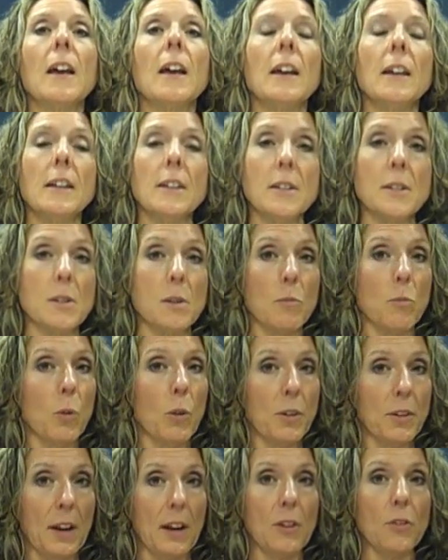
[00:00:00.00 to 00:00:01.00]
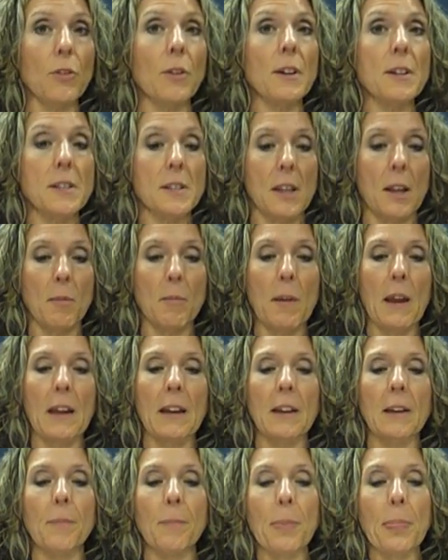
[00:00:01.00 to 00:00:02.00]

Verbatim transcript: is more dangerous than many.